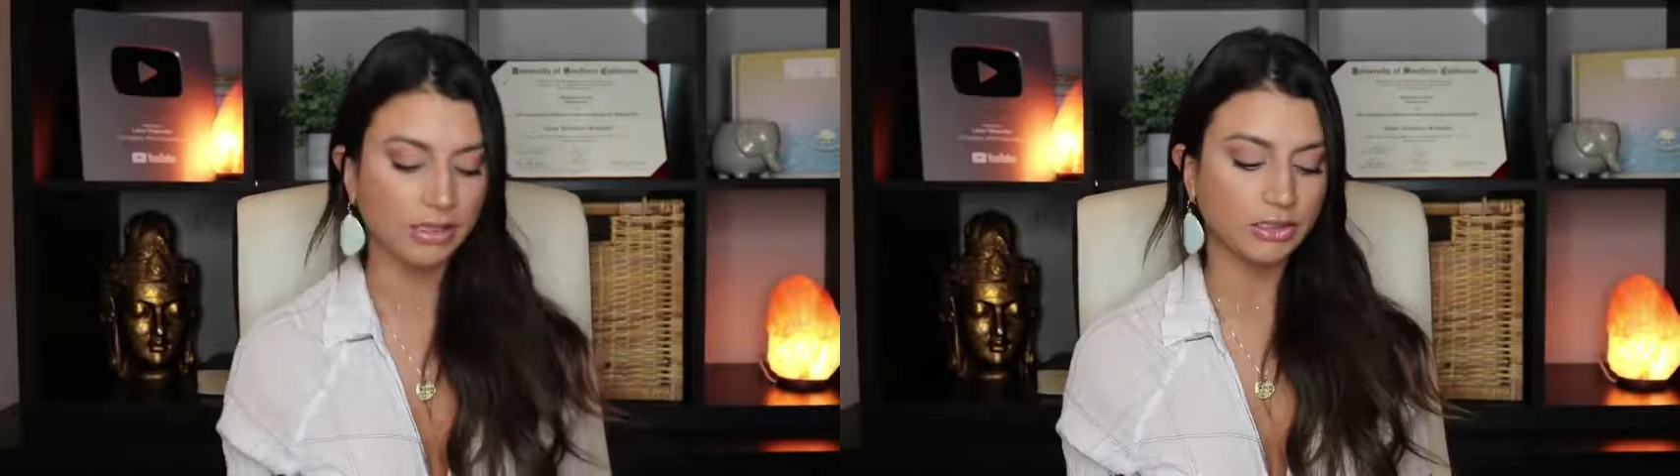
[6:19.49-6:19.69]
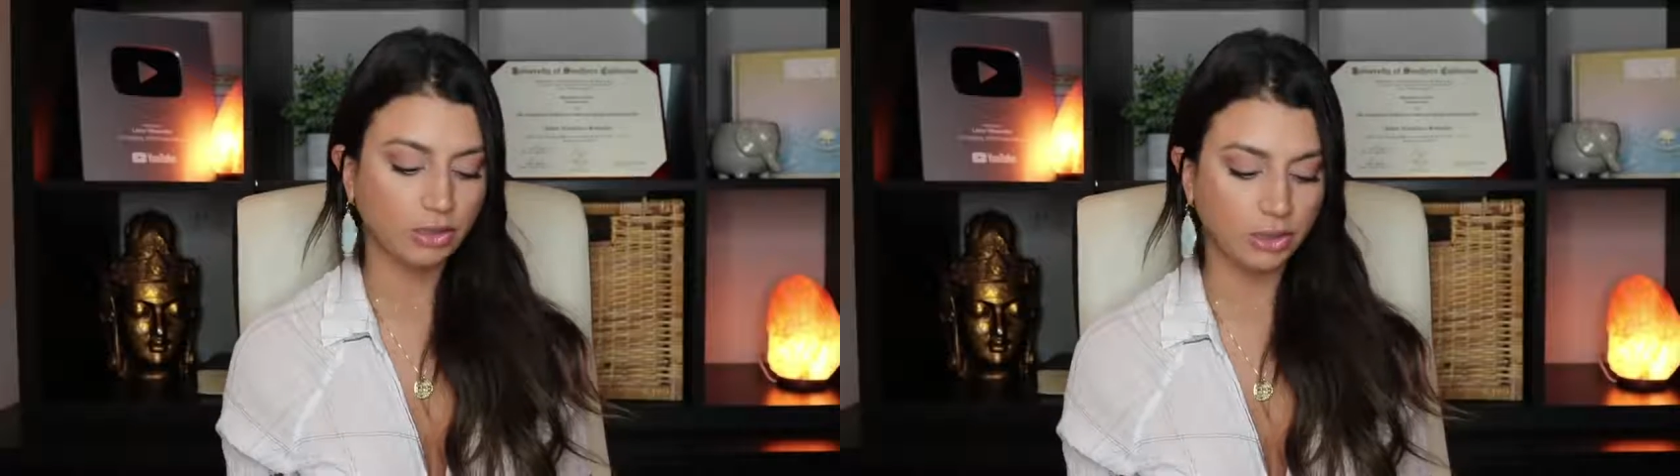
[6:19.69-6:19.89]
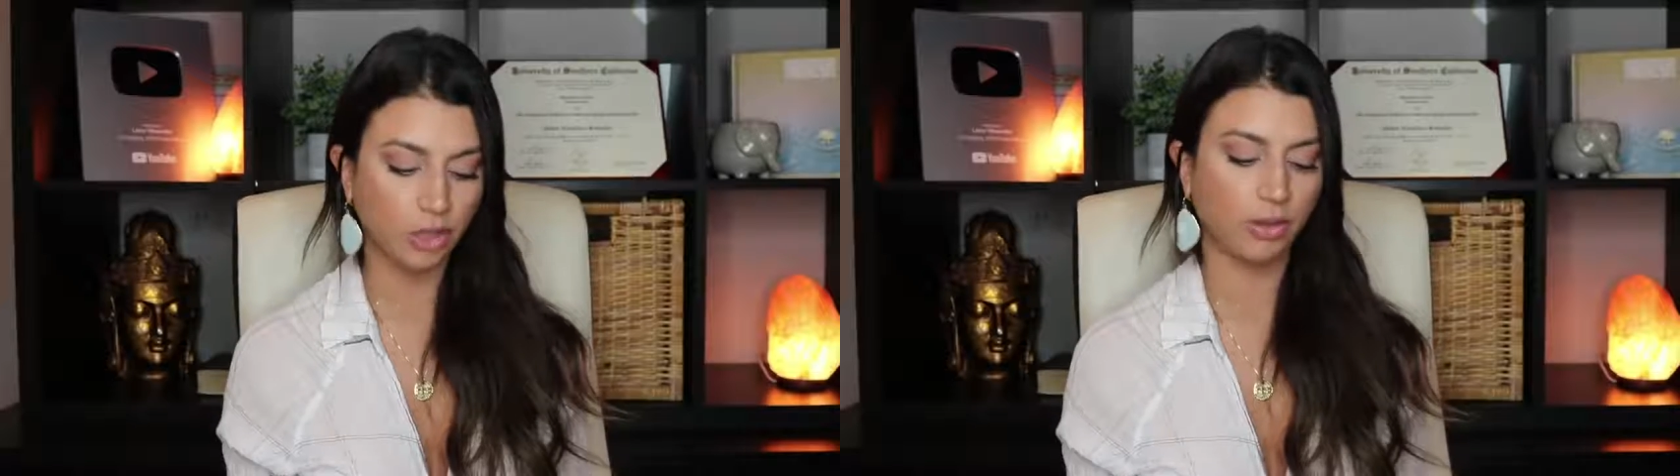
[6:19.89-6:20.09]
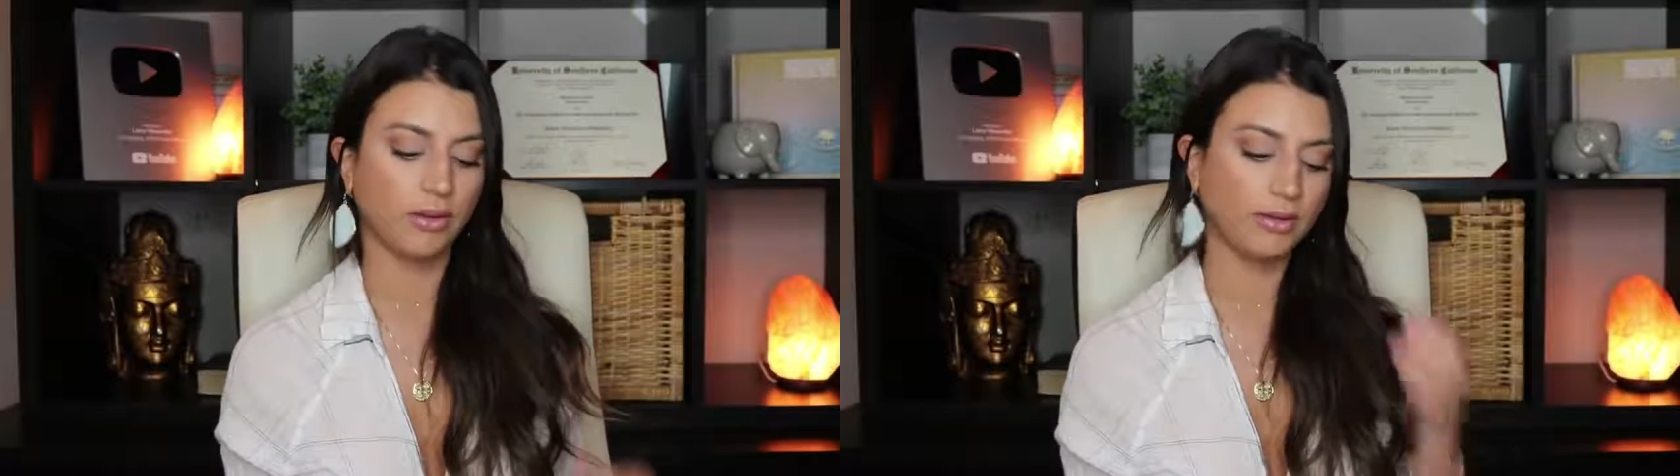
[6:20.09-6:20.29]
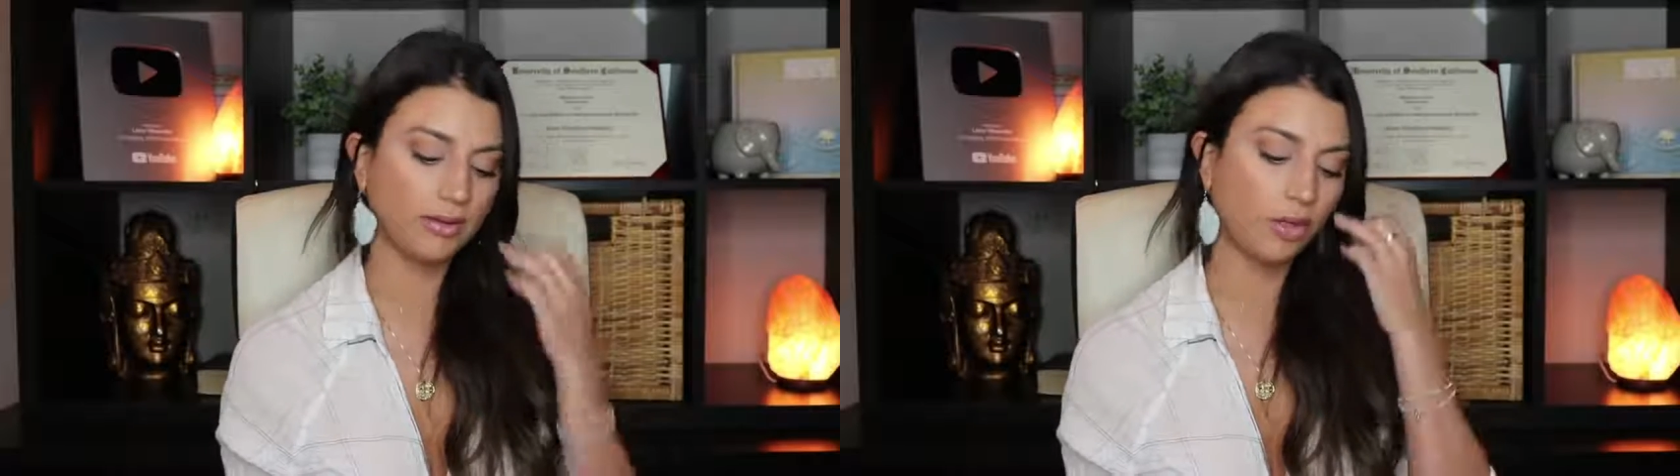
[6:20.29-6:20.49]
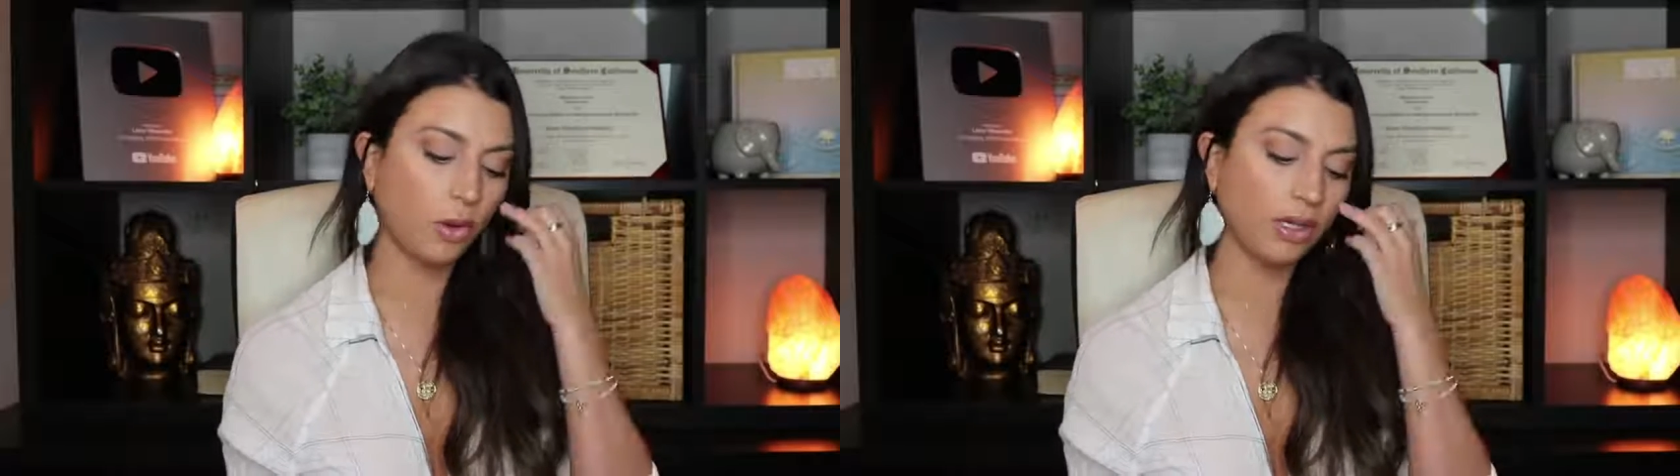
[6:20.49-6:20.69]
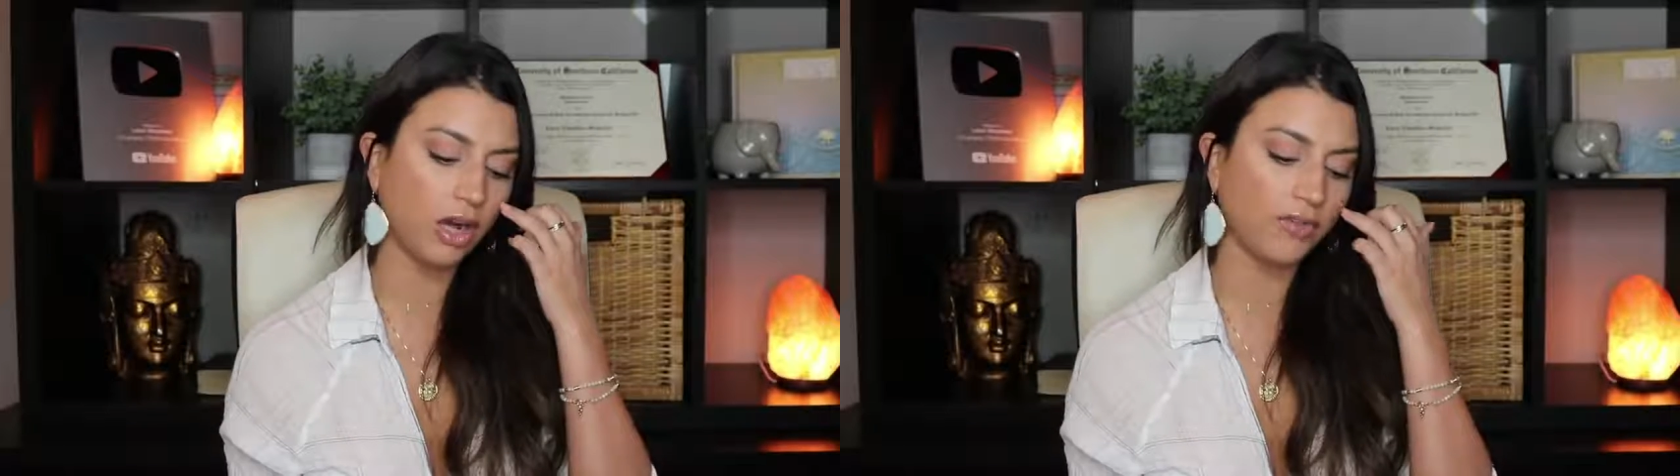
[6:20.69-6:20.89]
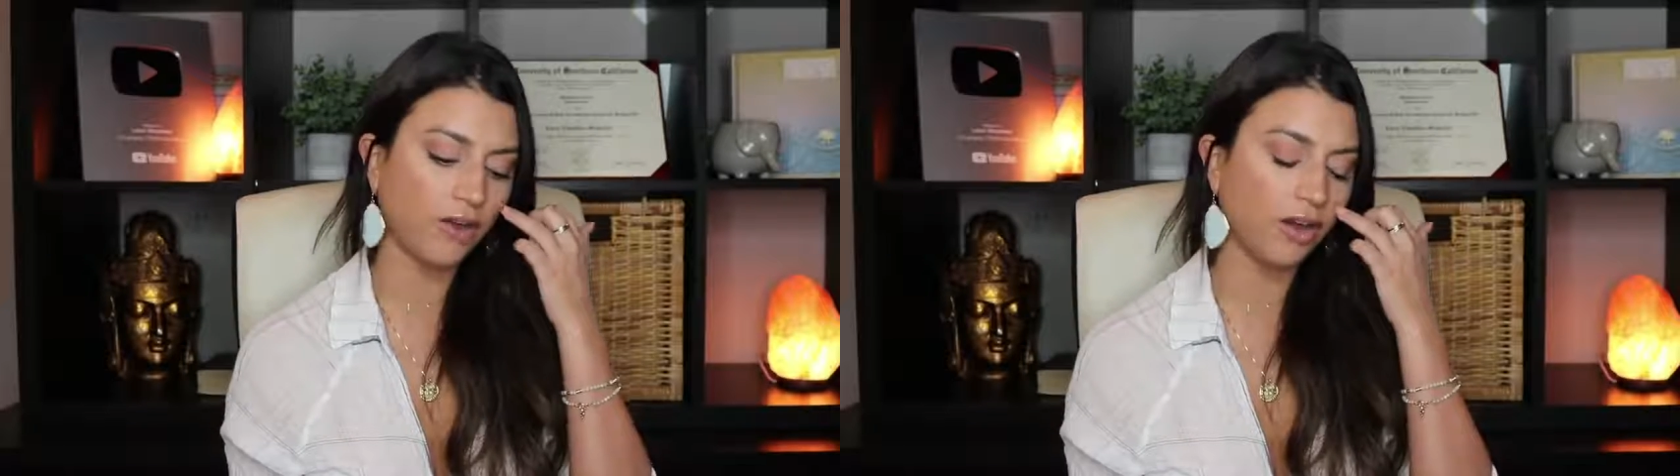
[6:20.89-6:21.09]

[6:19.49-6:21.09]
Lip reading: So going off